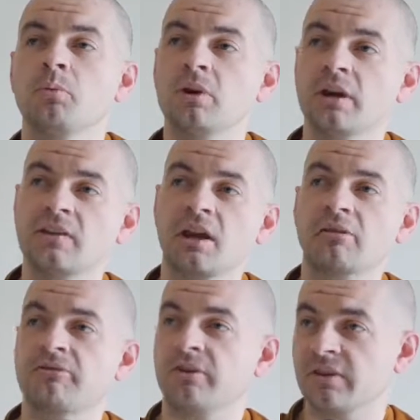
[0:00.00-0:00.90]
when I take
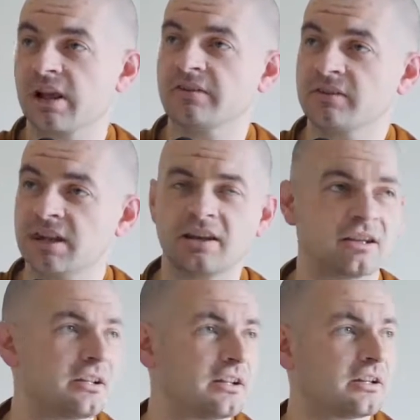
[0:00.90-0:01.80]
a first-class
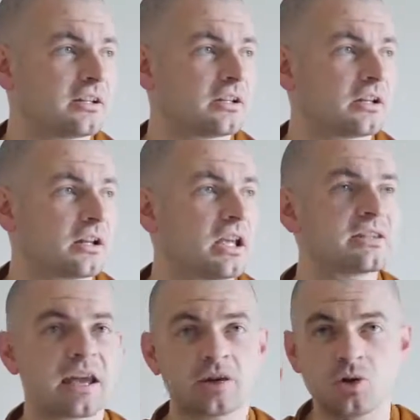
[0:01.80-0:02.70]
ticket,
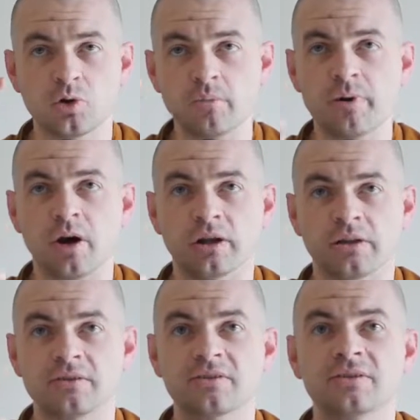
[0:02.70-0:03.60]
it's out of your
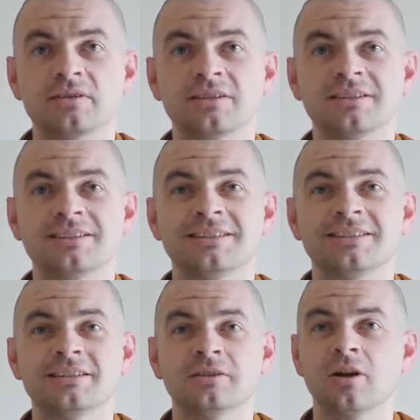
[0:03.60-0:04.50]
pockets.
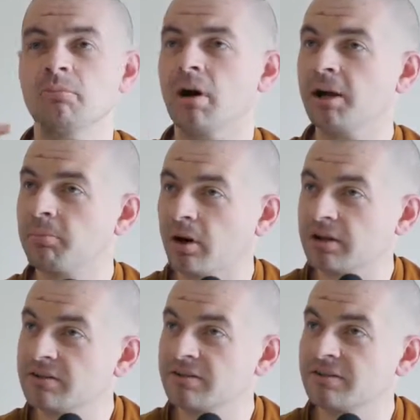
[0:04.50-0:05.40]
Not my
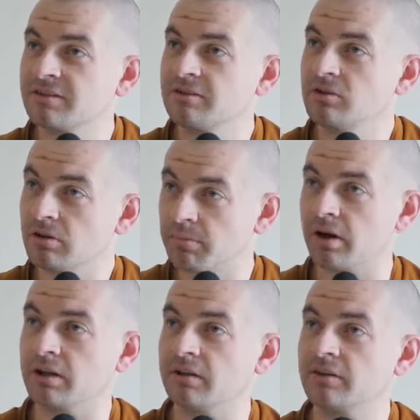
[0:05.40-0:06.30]
pockets, your
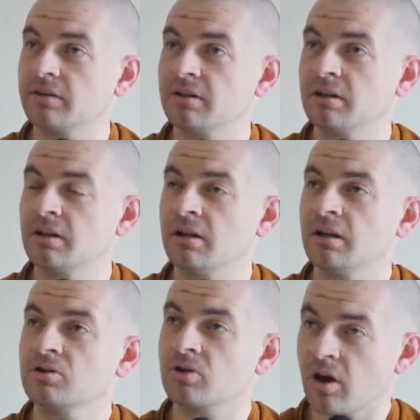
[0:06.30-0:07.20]
pockets.
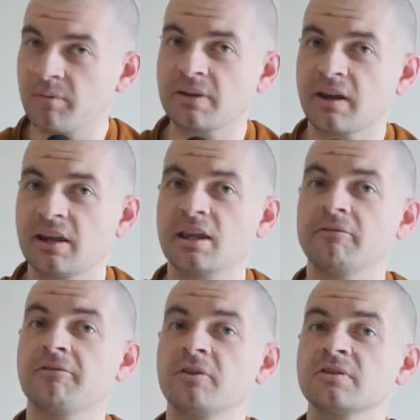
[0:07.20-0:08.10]
Should I be taking
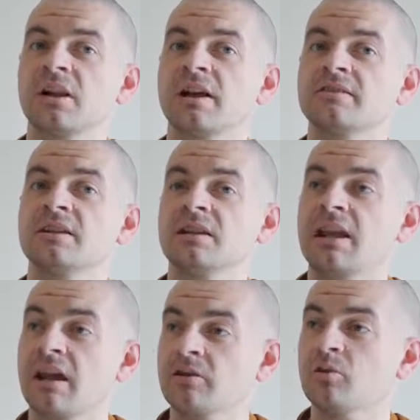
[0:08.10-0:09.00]
a first-class ticket
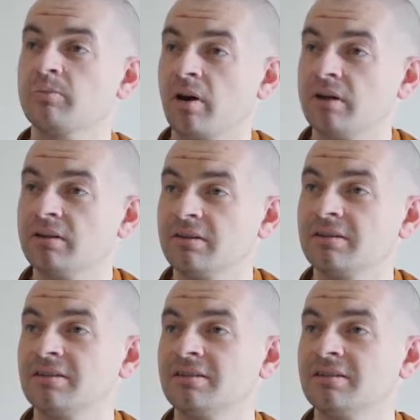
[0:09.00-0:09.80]
out of your pockets?